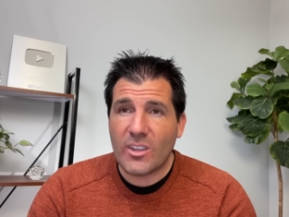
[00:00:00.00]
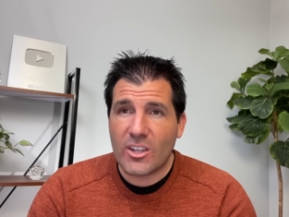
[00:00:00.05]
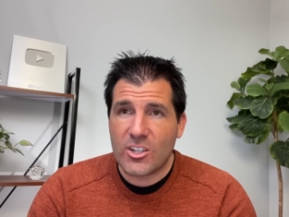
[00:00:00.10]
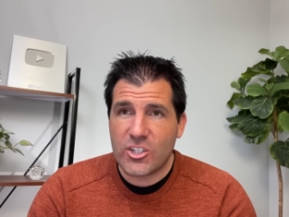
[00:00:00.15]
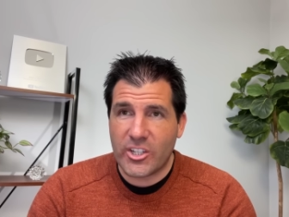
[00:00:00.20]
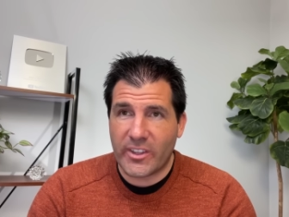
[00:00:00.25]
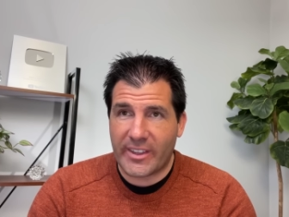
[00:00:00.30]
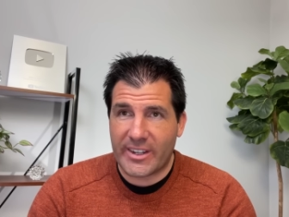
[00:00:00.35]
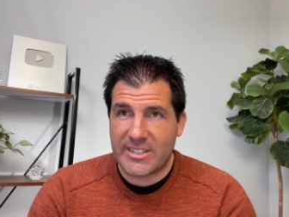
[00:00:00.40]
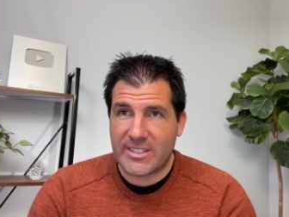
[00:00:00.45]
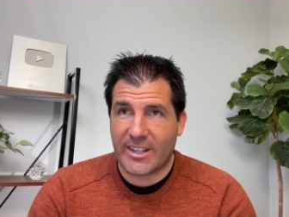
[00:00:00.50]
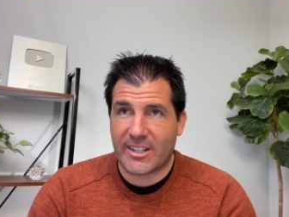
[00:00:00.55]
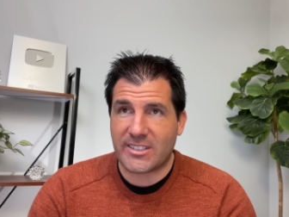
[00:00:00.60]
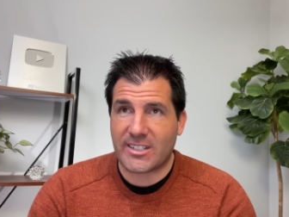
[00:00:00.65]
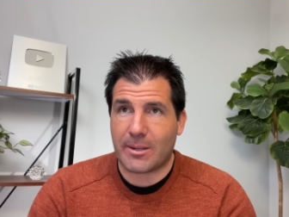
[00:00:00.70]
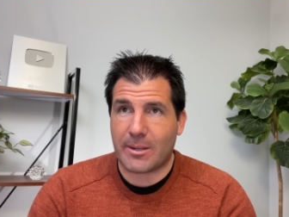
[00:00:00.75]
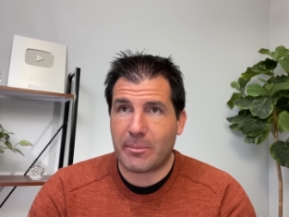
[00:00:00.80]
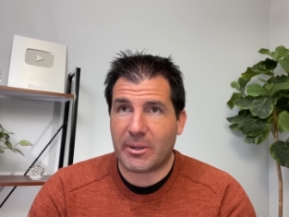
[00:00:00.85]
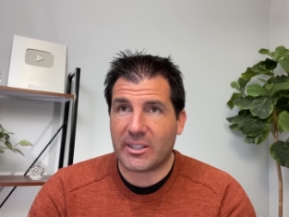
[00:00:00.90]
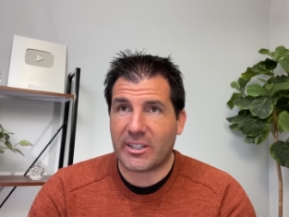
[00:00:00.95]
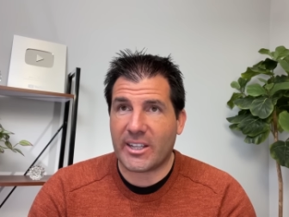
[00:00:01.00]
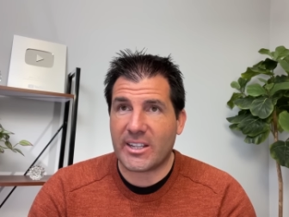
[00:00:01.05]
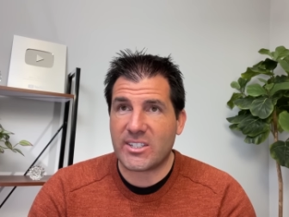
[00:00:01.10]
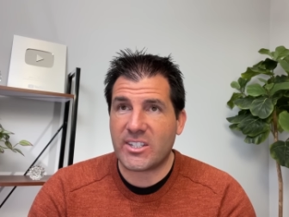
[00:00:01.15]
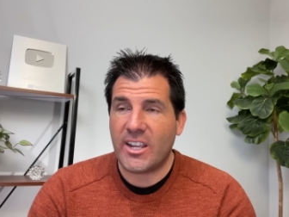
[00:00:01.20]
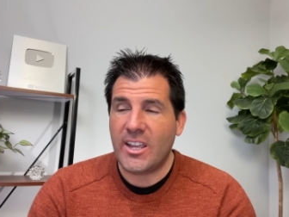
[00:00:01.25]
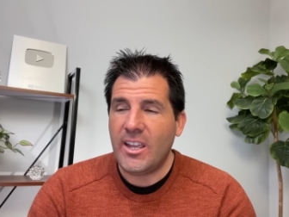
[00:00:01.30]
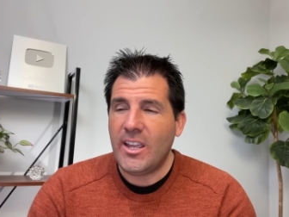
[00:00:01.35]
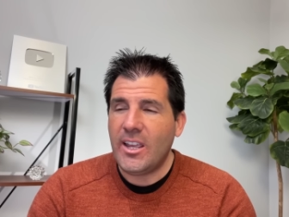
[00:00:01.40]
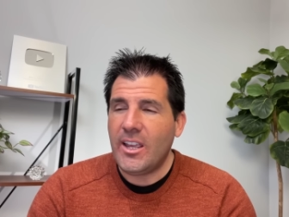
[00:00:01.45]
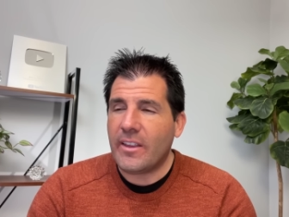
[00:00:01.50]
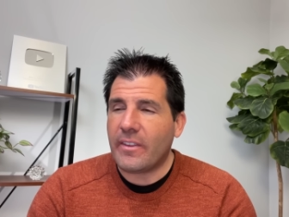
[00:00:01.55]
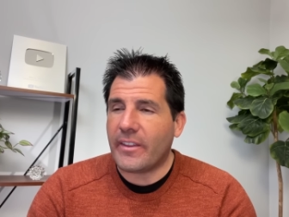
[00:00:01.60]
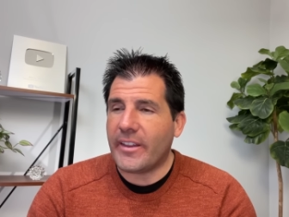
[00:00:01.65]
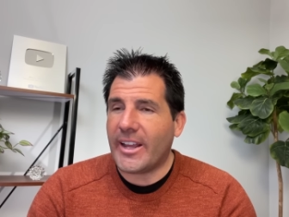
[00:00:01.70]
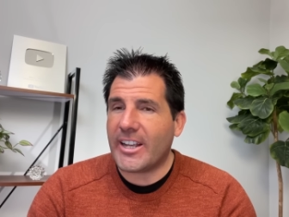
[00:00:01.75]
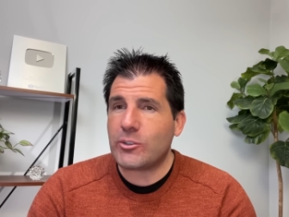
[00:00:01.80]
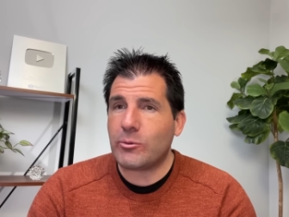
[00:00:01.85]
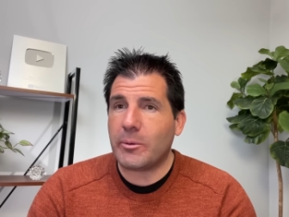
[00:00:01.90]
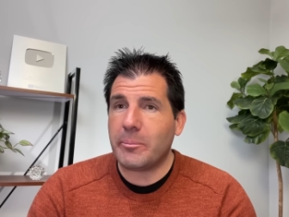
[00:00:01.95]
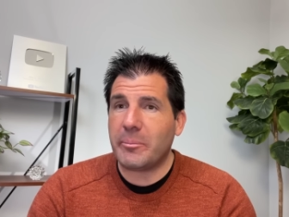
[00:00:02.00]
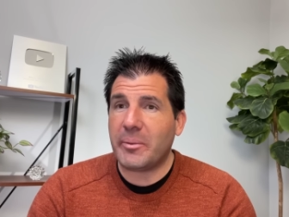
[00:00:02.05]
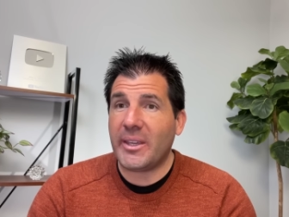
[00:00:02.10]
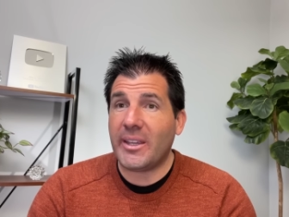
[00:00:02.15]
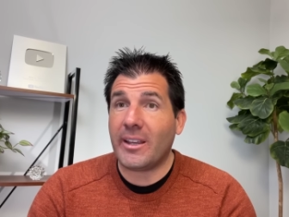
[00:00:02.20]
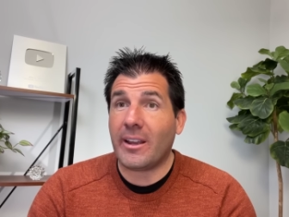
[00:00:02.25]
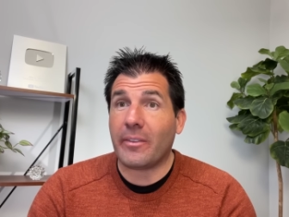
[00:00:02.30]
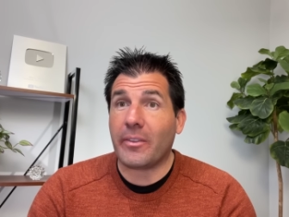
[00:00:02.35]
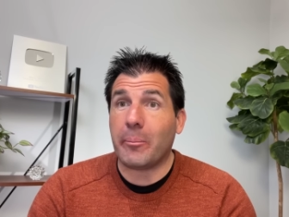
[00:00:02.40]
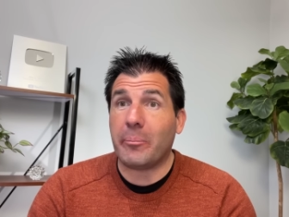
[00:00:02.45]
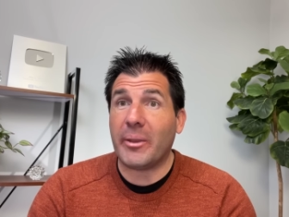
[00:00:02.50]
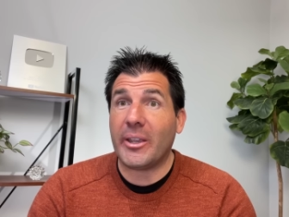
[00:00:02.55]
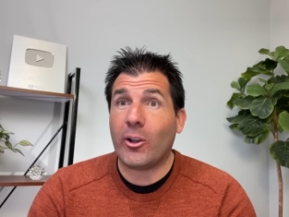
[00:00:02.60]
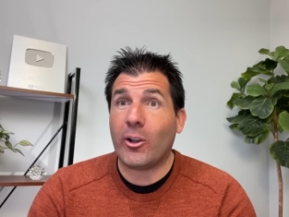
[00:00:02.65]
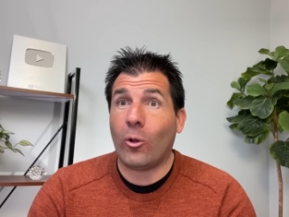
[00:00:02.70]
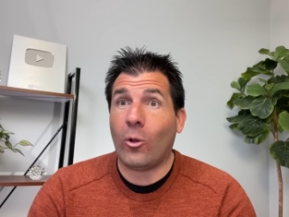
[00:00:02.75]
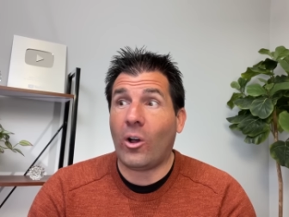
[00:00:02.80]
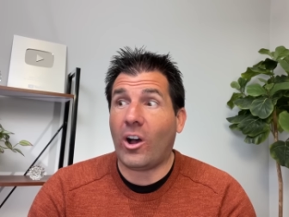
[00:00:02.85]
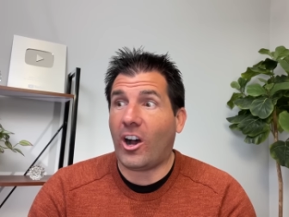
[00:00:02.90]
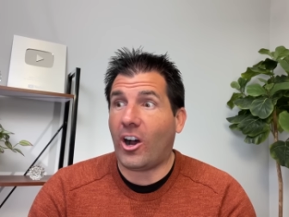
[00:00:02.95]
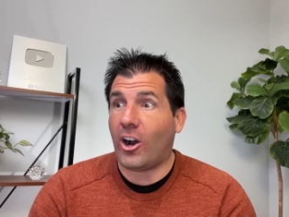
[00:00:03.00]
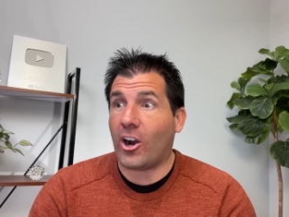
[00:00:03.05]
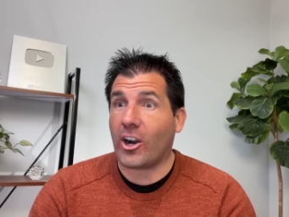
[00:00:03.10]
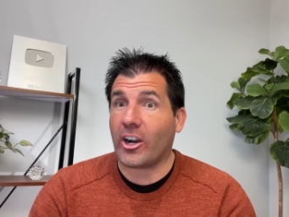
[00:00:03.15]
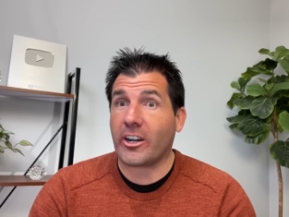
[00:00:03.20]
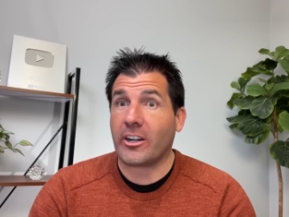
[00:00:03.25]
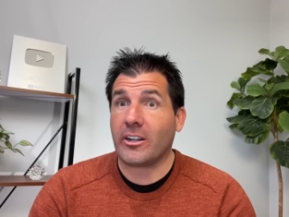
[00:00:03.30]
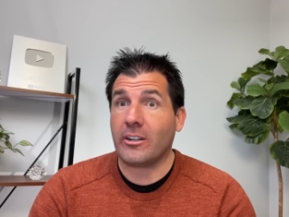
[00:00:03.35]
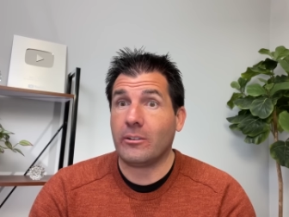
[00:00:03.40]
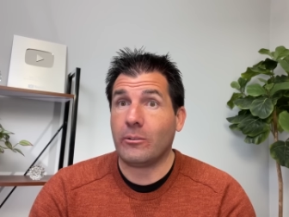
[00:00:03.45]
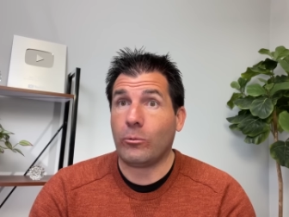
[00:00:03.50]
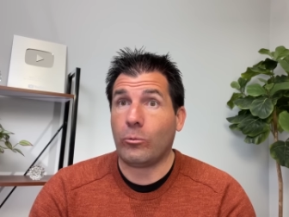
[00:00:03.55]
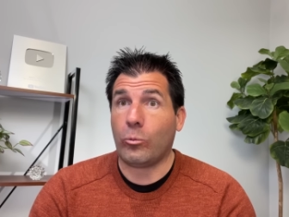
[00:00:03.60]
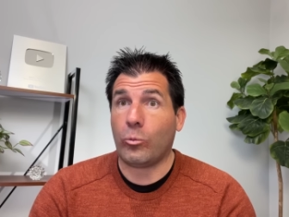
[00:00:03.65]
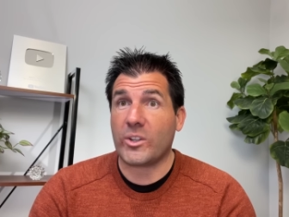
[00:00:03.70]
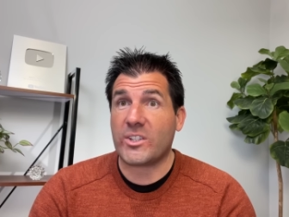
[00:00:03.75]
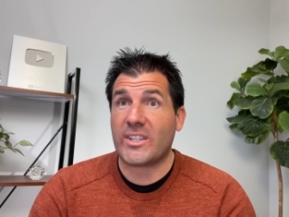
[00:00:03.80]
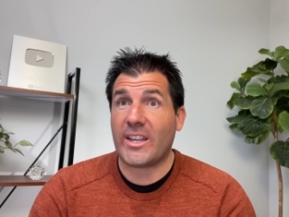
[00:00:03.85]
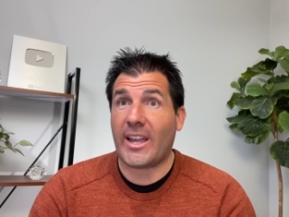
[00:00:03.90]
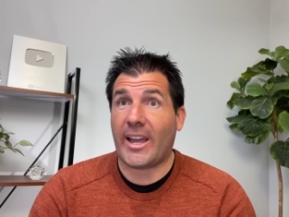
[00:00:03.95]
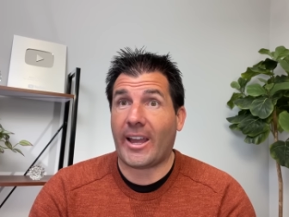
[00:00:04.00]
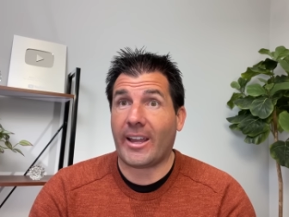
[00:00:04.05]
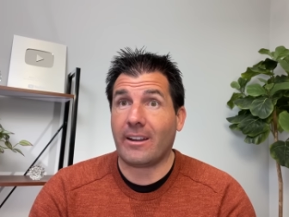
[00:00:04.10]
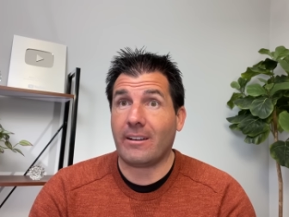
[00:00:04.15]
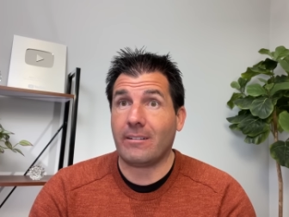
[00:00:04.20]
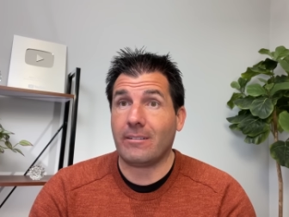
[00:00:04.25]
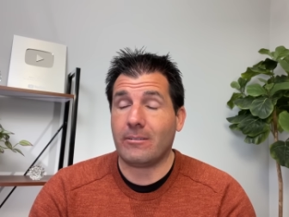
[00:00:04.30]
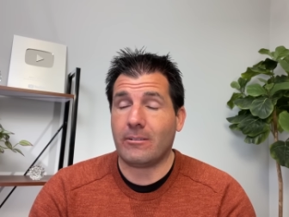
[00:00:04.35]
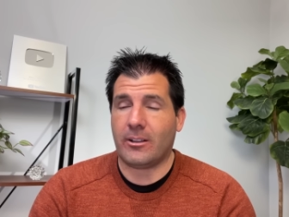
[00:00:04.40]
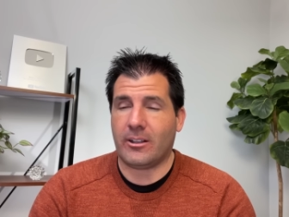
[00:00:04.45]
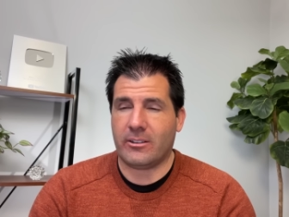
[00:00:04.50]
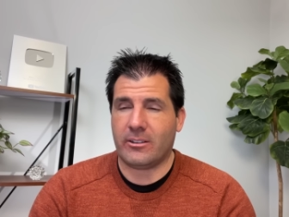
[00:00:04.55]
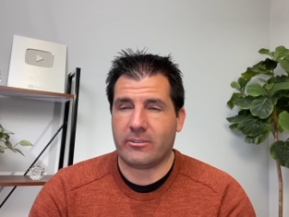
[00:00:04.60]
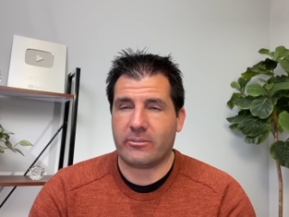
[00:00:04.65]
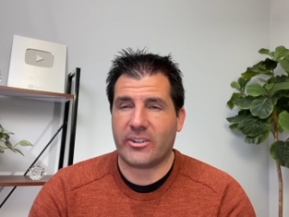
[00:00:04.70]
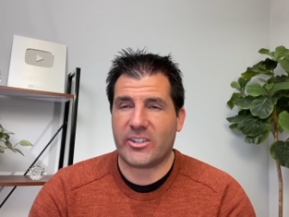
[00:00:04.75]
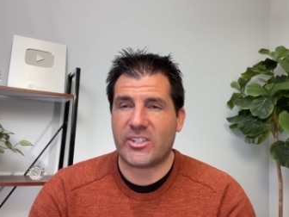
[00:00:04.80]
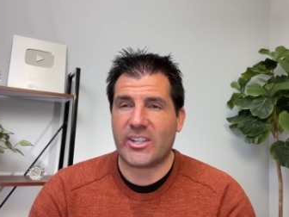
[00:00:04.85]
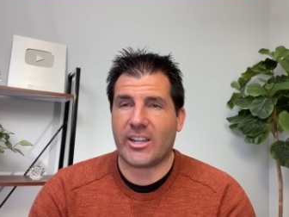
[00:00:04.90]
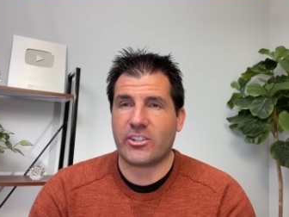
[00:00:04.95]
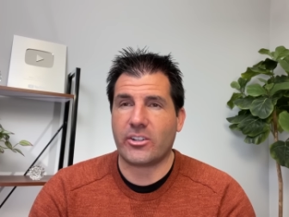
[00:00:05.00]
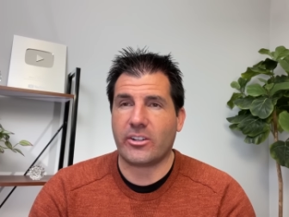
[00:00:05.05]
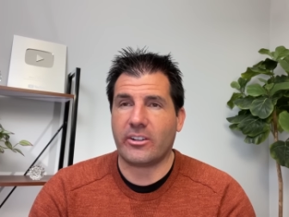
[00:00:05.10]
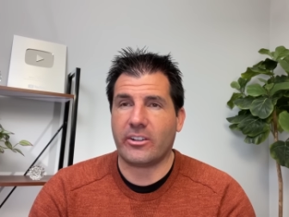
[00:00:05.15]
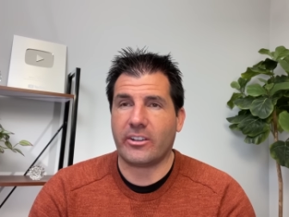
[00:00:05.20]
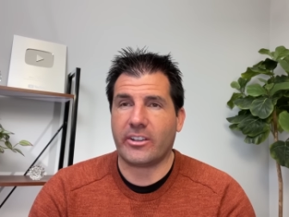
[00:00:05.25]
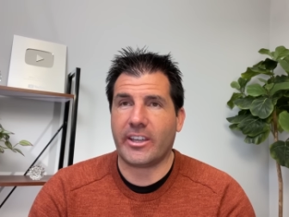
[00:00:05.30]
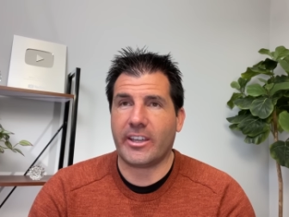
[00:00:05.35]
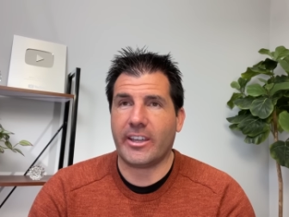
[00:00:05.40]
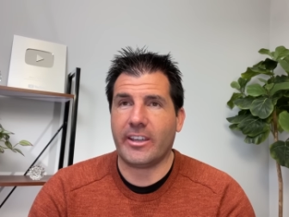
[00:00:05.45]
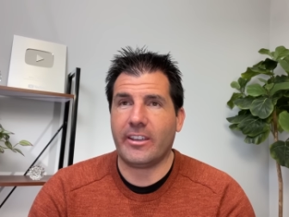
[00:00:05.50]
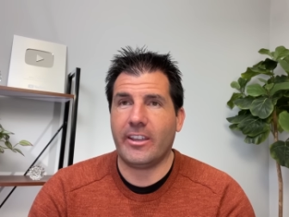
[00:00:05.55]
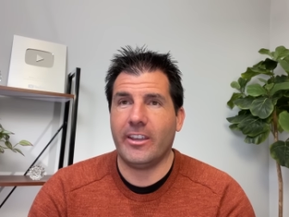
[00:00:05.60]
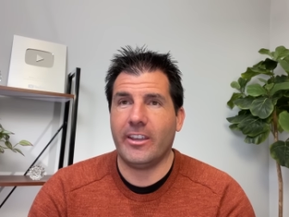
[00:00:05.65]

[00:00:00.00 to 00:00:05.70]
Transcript: So that is next on my list. The next one being the big ol' R. What's that? well, recession, okay?